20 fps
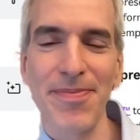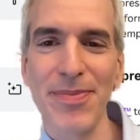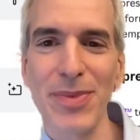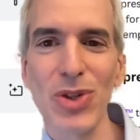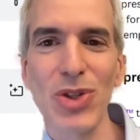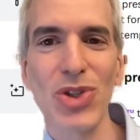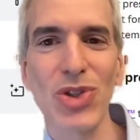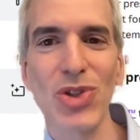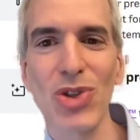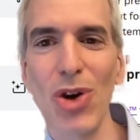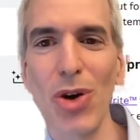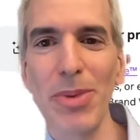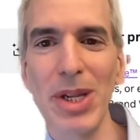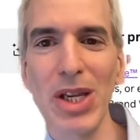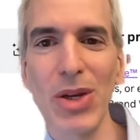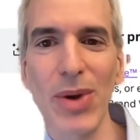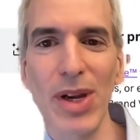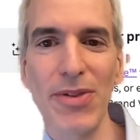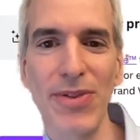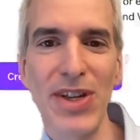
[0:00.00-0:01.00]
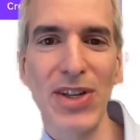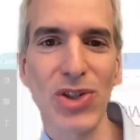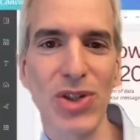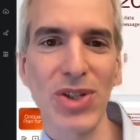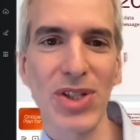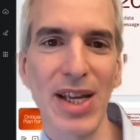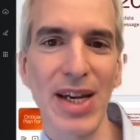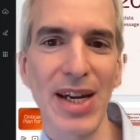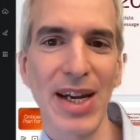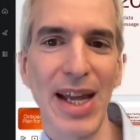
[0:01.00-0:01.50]
There's so many great
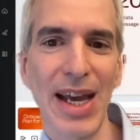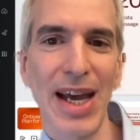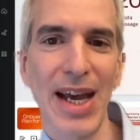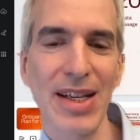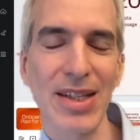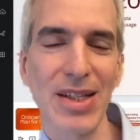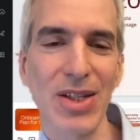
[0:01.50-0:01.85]
features that it has.